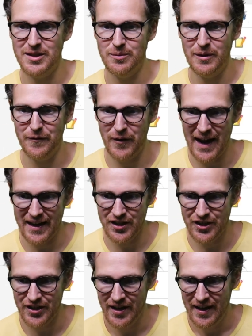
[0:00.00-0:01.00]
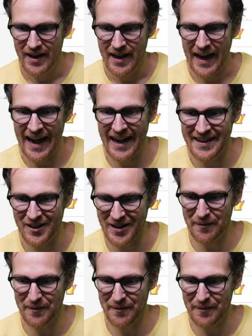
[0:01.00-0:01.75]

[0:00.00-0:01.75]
to refresh. and it'll